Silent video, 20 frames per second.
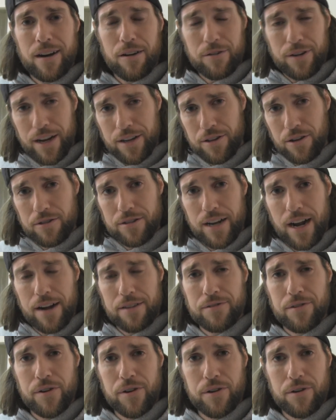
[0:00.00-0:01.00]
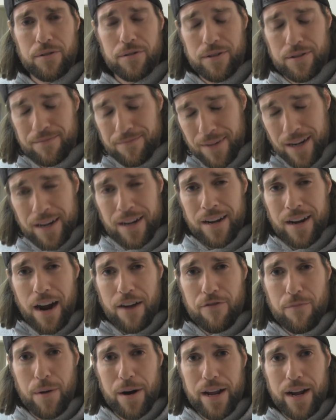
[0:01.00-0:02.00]
I'll get those out to you and
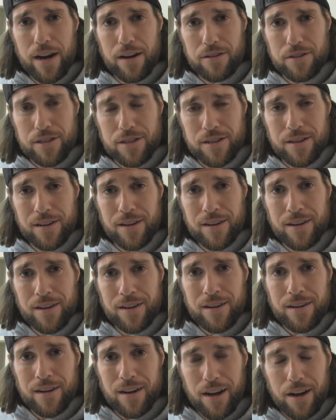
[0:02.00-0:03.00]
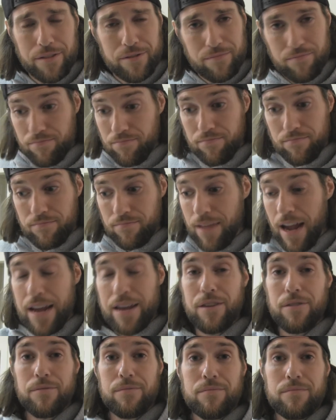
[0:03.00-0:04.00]
everybody else. Uh,
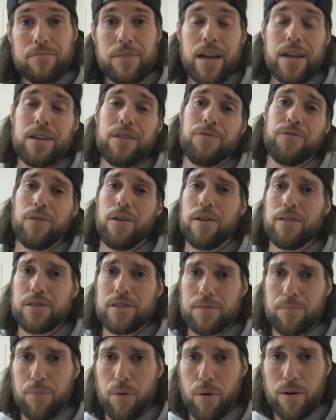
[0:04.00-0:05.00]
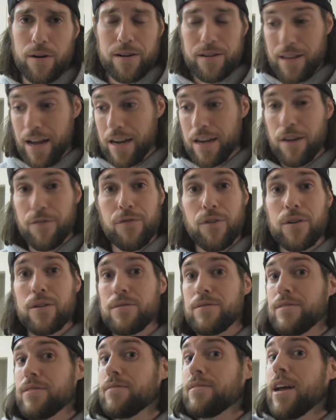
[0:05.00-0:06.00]
thank you. Thank you for all the support. Thank you for
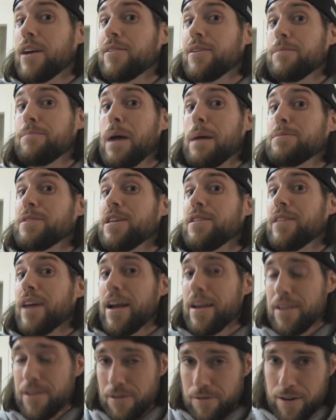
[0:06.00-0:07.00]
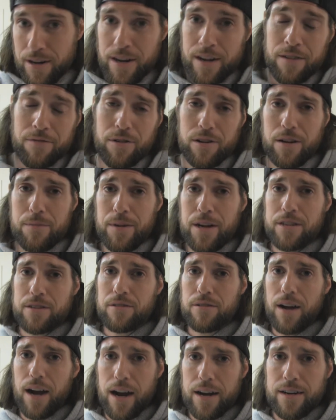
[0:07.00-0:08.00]
telling Pepsi thank you. Really means
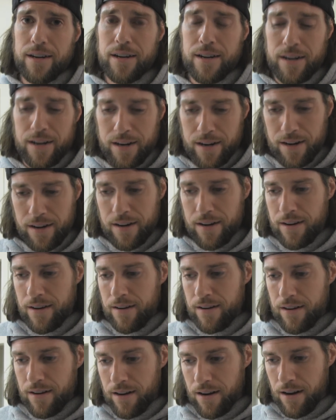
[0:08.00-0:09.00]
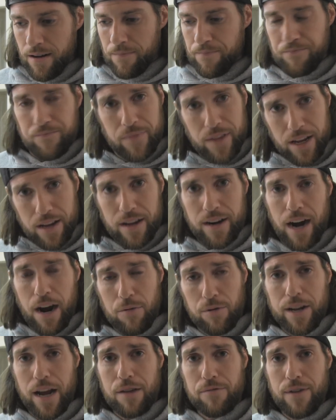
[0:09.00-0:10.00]
a lot. Um, and I
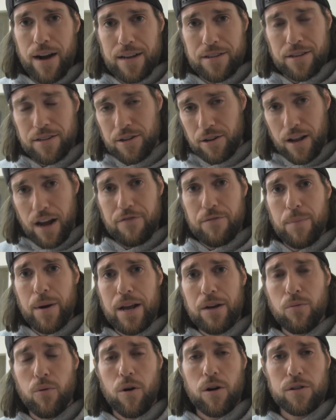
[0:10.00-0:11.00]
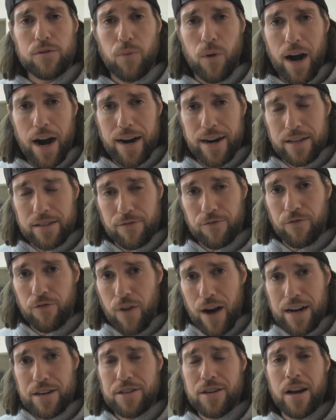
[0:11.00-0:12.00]
will not rest until everybody worldwide has a
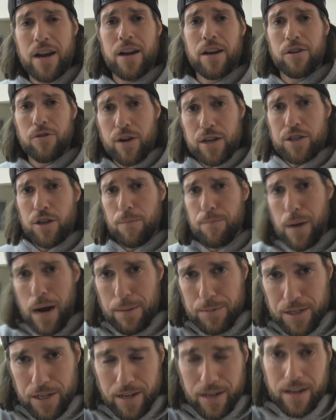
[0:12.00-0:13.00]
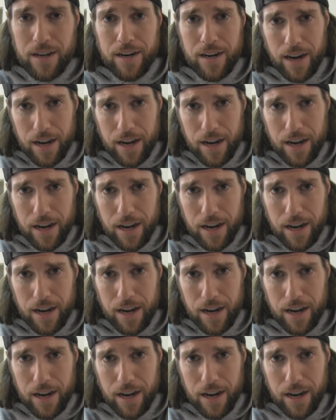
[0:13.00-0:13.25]
fresh Crystal Pepsi